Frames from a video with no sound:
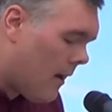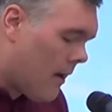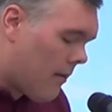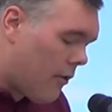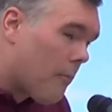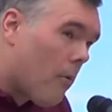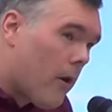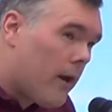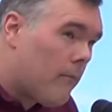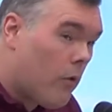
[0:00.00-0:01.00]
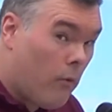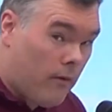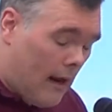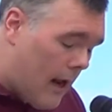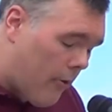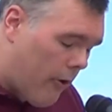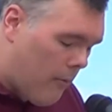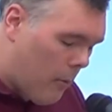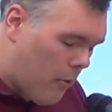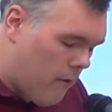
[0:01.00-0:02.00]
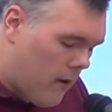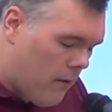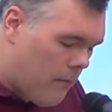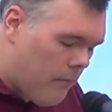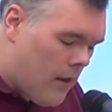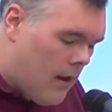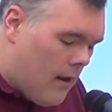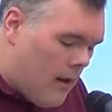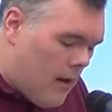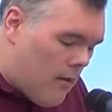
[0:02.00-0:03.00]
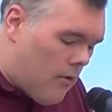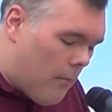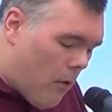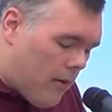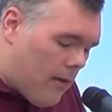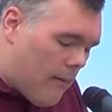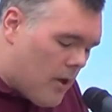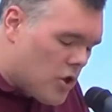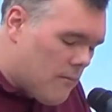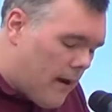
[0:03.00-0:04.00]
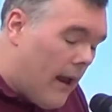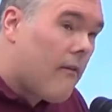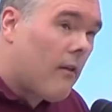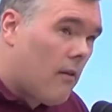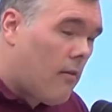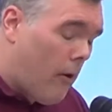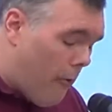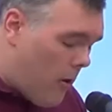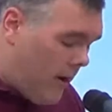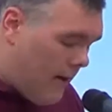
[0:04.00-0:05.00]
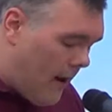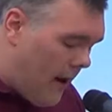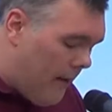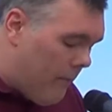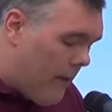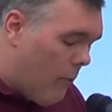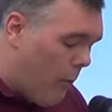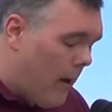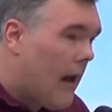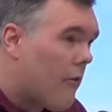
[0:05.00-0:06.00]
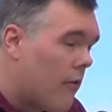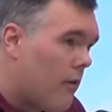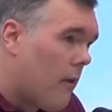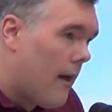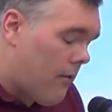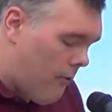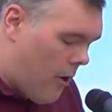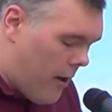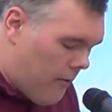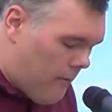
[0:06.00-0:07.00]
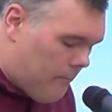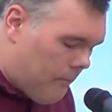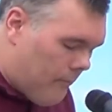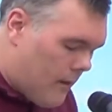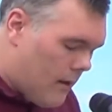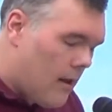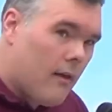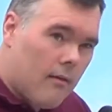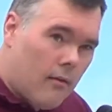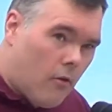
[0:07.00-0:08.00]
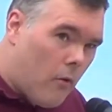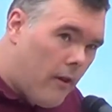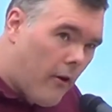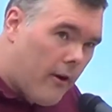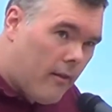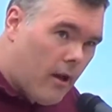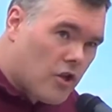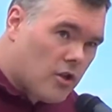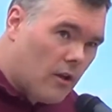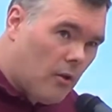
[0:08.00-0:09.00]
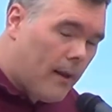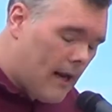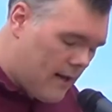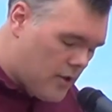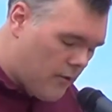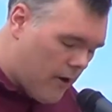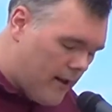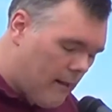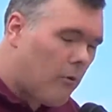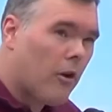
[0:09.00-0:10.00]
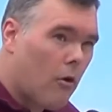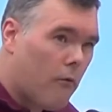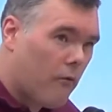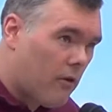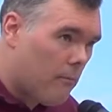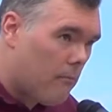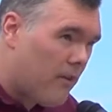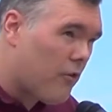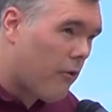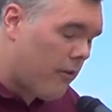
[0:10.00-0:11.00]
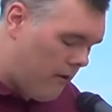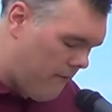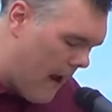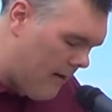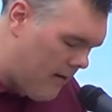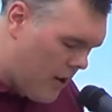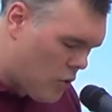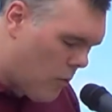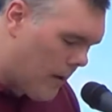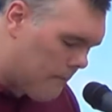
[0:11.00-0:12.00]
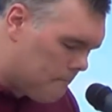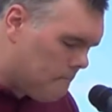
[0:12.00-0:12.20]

Cedar Point, who is an honorary member of ACE, supports that mission by having this ceremony today where we honor these classic rides. So Tony's already touched a little bit on each of the rides. I'm going to go over some interesting facts in each one.